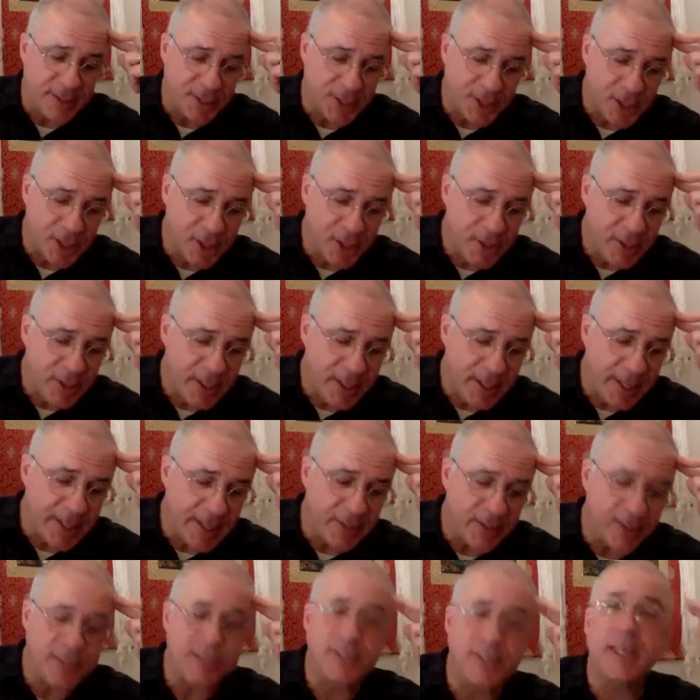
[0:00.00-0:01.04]
deluded
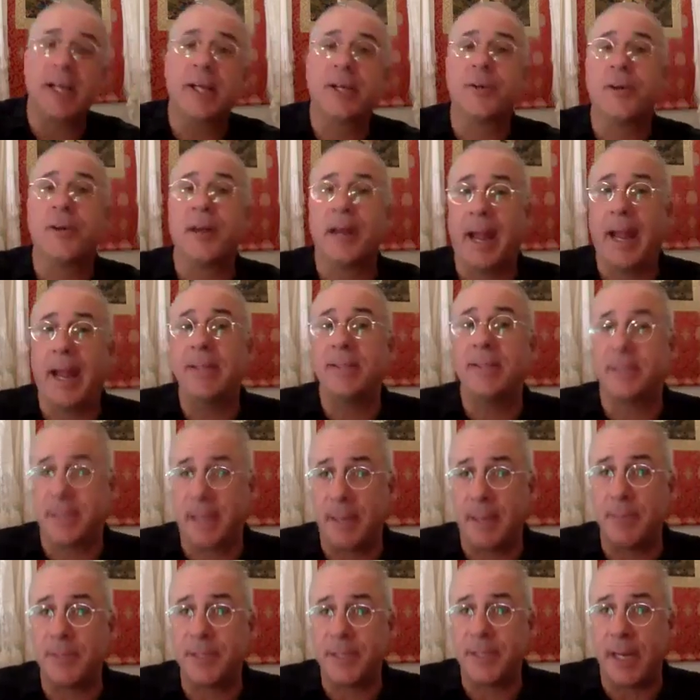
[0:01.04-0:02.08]
ignorance that creates
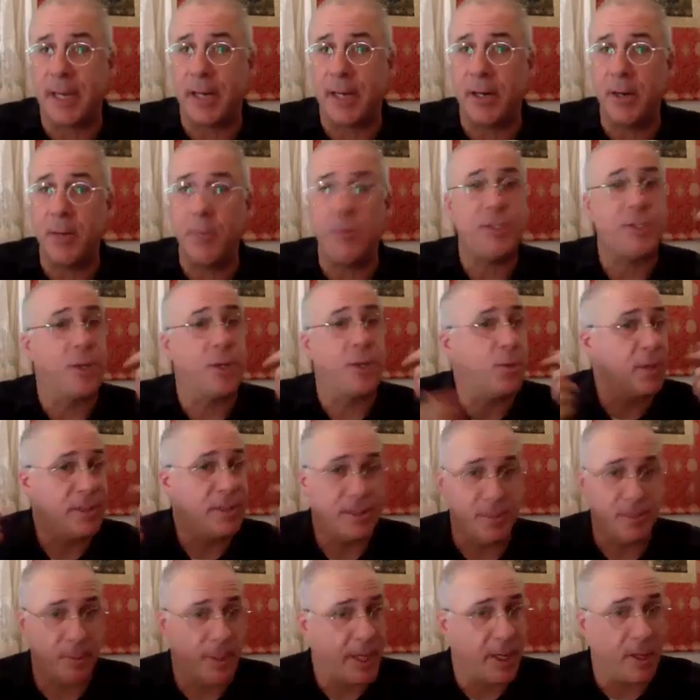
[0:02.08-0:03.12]
samsara, which of
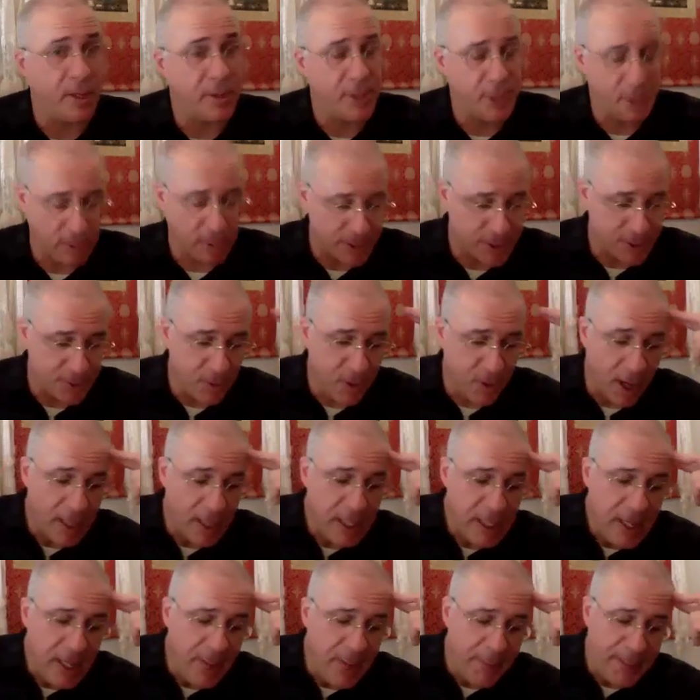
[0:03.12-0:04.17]
course we all know is wrong.
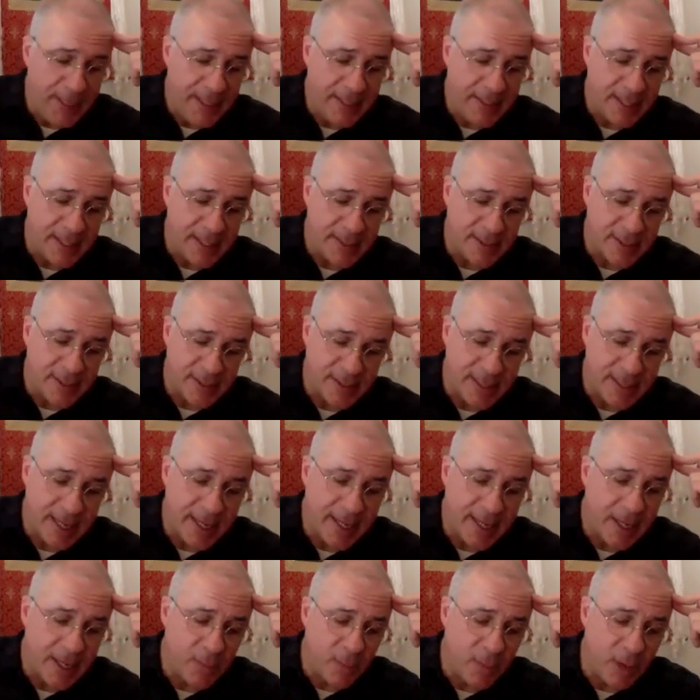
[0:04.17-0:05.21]
But he says the
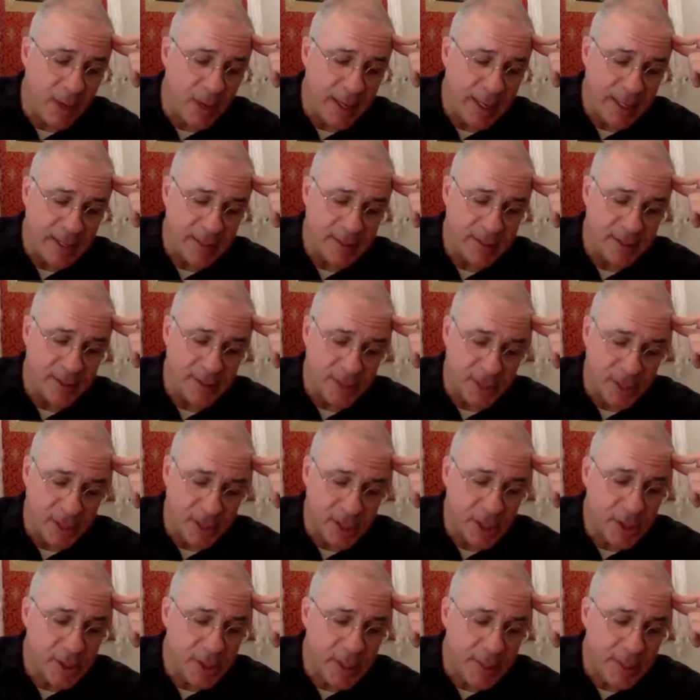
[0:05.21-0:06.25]
second one is the
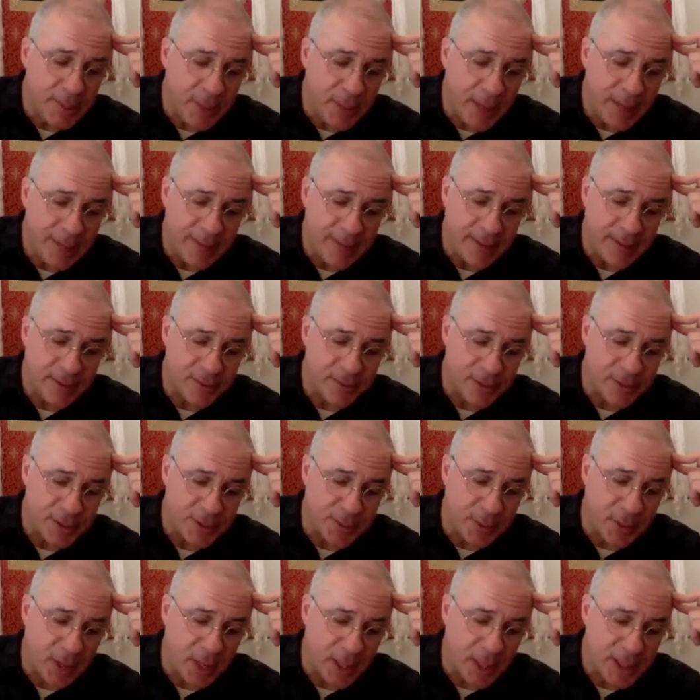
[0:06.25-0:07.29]
deluded mind that is
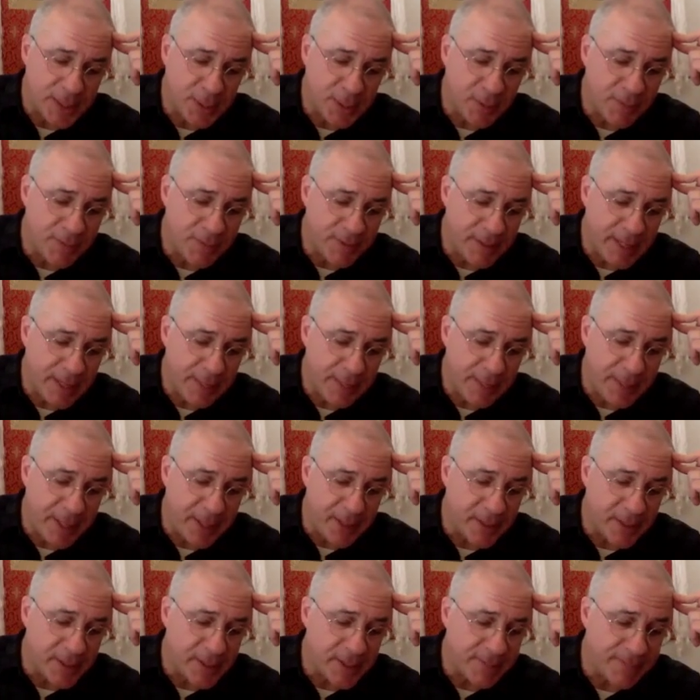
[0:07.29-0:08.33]
responsible for the
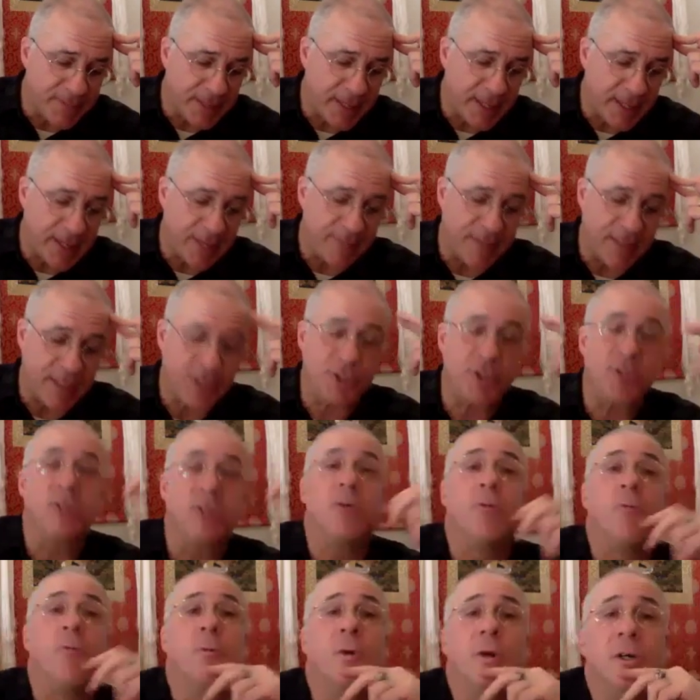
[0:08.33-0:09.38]
appearance of the
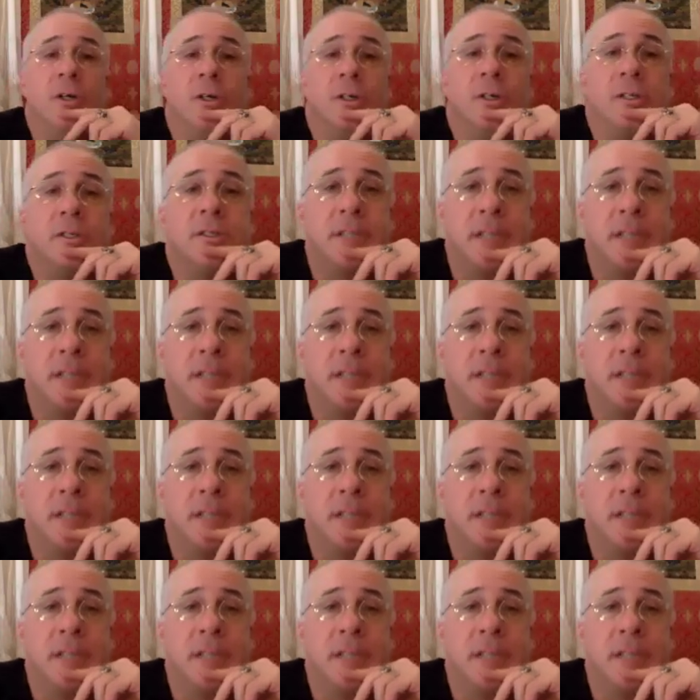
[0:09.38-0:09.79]
conventional world.